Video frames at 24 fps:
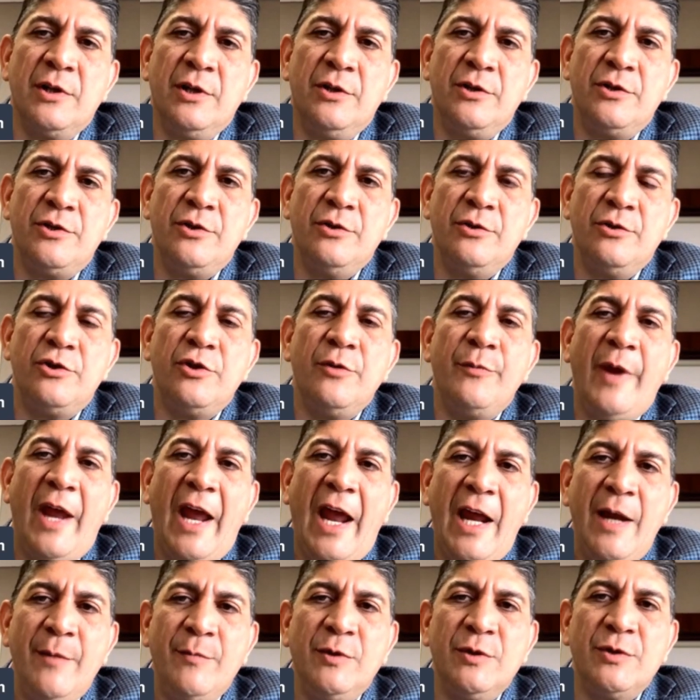to be
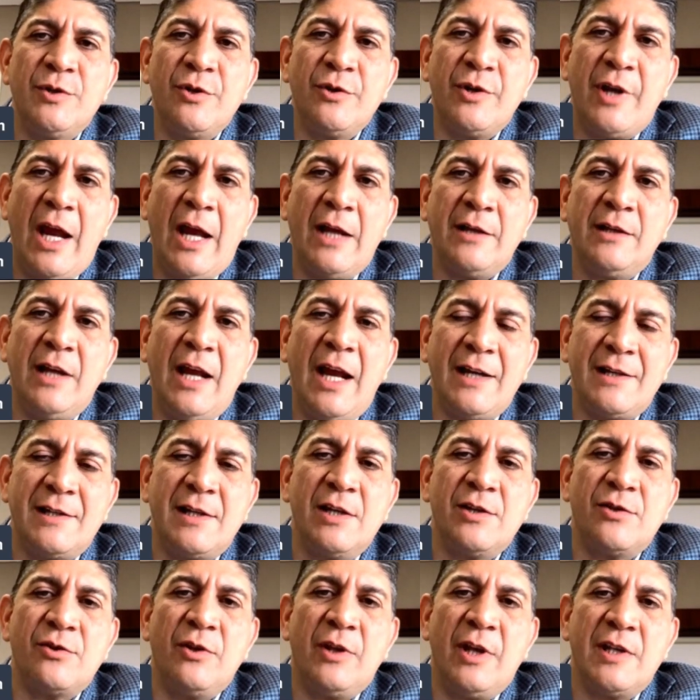able to get access
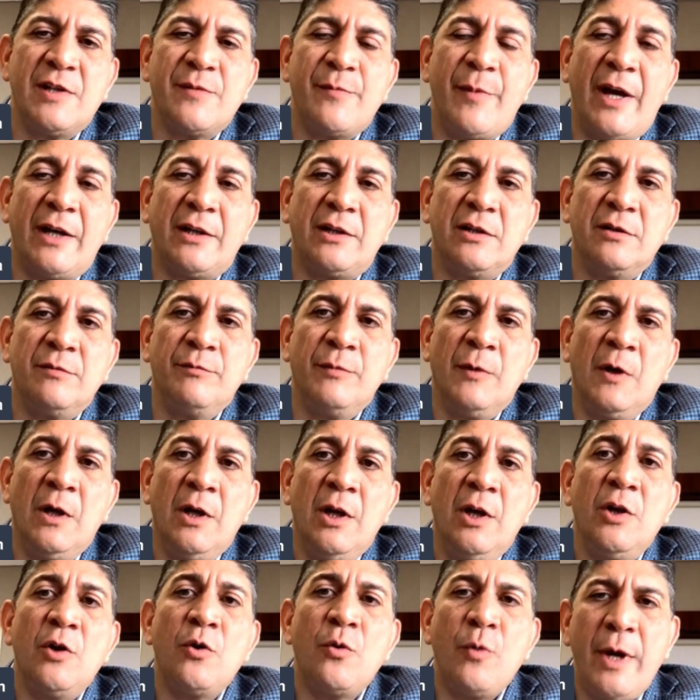to the spectrum
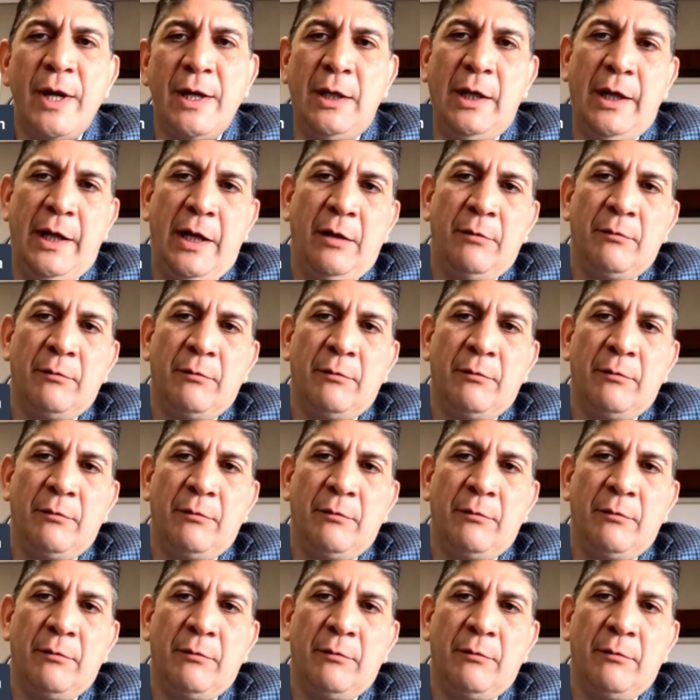quickly.